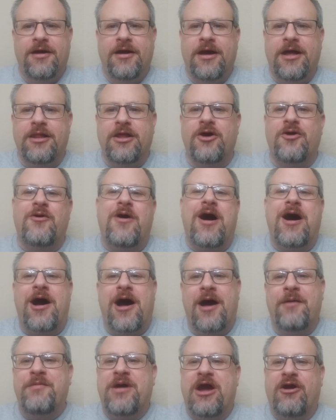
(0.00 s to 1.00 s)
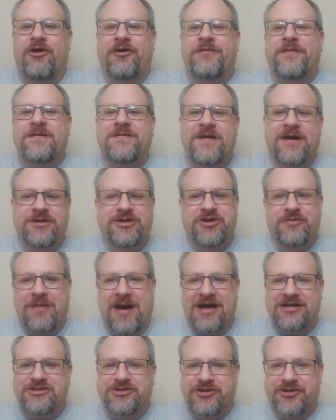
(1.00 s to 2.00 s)
Hello, I'm Aaron, the Dungeon
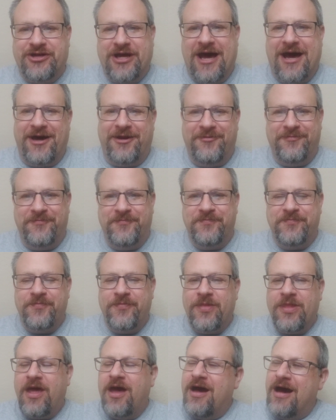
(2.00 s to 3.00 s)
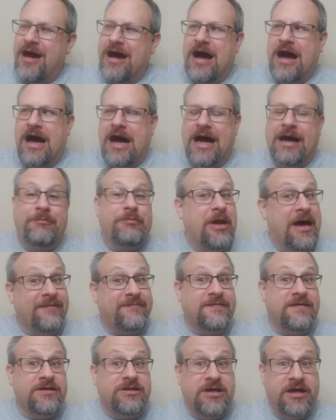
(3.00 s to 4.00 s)
Master Dad. I'm
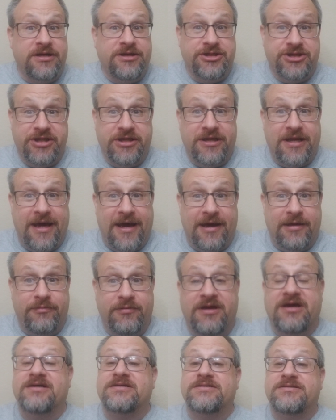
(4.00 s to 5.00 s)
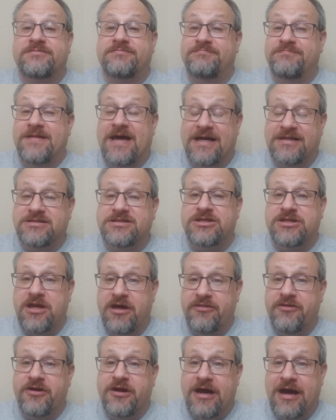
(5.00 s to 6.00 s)
not the Dungeon Dad because that's
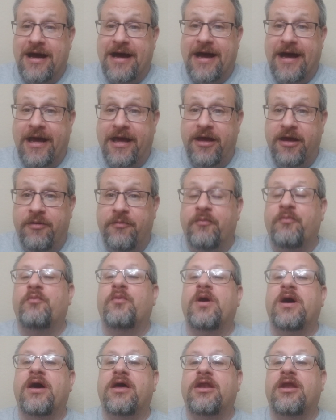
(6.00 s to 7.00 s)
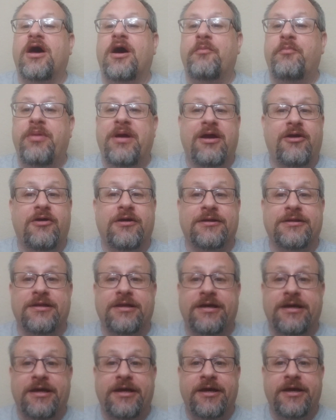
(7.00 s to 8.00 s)
another guy, but
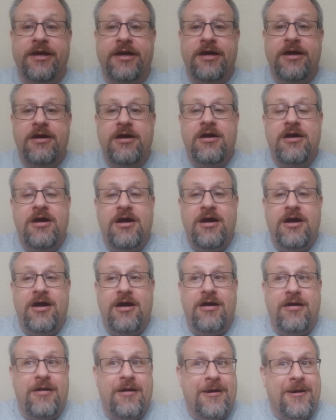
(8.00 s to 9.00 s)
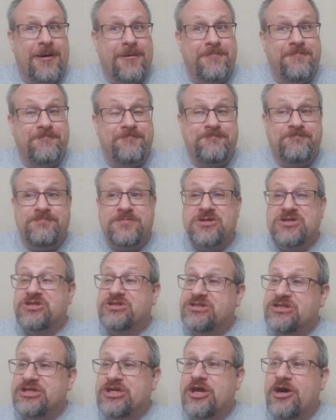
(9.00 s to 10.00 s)
apparently, um,
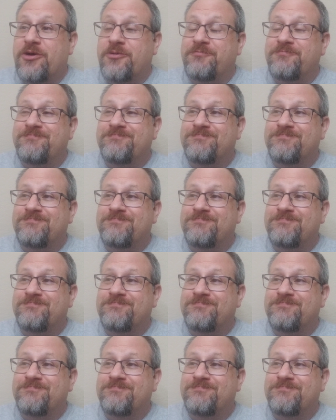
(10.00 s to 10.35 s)
you know,